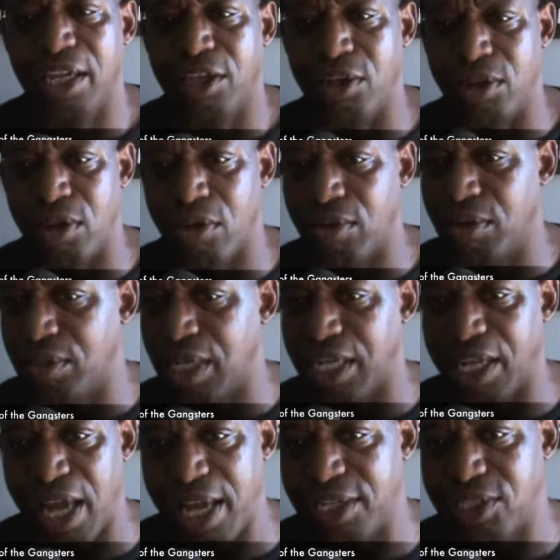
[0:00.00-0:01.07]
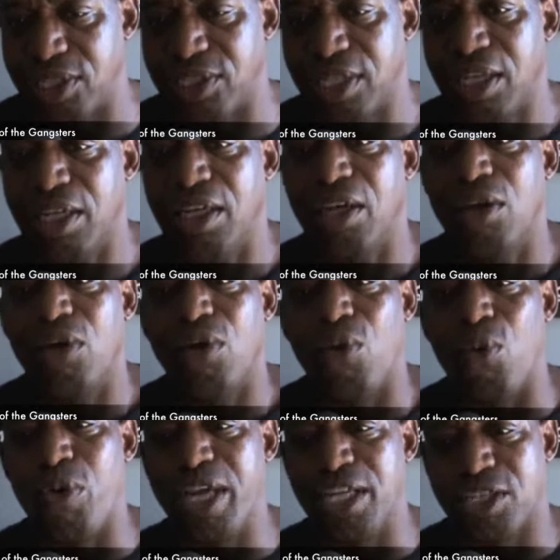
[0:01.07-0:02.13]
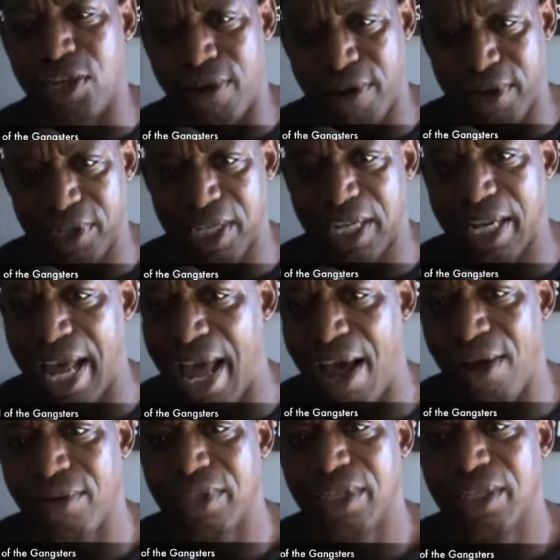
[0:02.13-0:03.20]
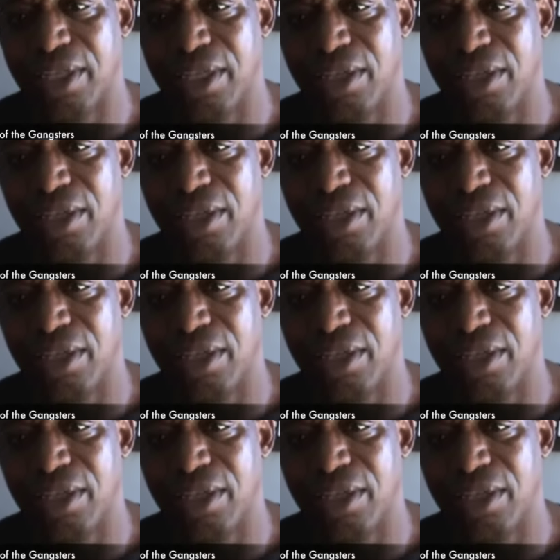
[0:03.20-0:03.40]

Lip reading: you know, the gangsters, we turned it out.